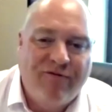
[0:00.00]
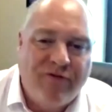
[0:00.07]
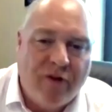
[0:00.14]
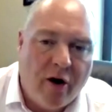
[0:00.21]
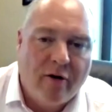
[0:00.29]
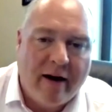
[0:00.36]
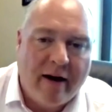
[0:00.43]

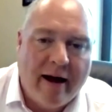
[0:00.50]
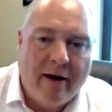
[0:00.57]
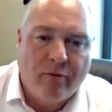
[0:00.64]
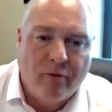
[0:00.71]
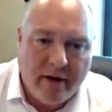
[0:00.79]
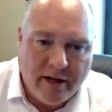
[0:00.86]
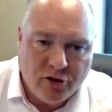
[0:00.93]
is far
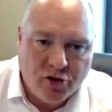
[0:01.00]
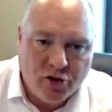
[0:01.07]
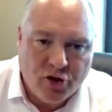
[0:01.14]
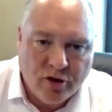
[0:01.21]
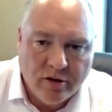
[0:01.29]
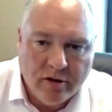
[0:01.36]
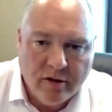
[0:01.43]

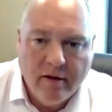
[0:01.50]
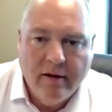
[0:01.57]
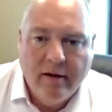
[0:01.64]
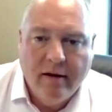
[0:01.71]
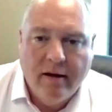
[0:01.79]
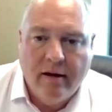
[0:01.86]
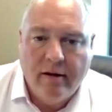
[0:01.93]
outreached
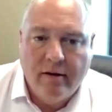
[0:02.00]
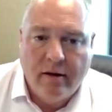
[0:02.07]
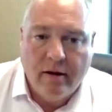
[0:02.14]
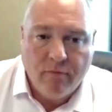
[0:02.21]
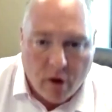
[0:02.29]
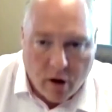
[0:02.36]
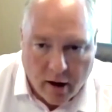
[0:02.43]

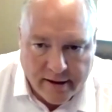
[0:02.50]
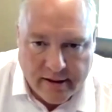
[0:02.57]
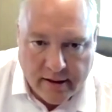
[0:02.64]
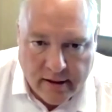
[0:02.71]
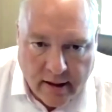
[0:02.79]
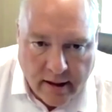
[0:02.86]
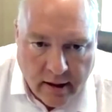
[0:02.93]
the
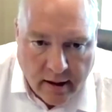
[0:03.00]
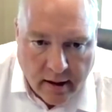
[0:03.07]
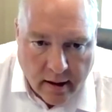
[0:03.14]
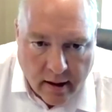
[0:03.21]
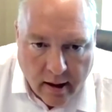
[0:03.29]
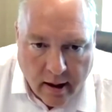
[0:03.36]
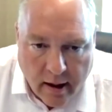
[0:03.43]
rise in
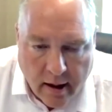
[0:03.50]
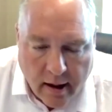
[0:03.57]
the